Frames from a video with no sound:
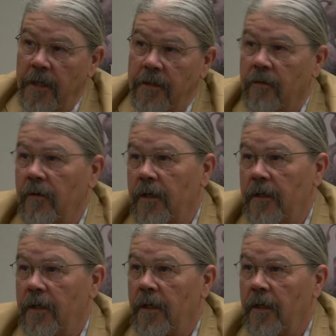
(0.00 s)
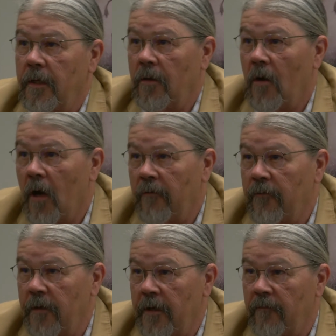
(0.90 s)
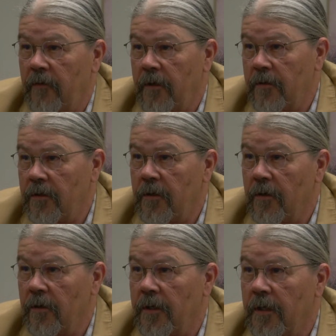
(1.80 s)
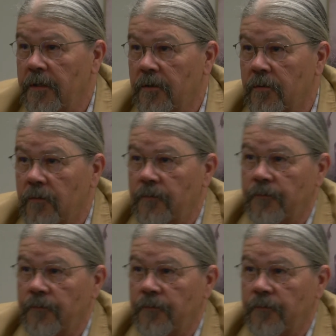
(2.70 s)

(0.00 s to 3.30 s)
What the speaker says: 8th grade, and offer it every other year in high school.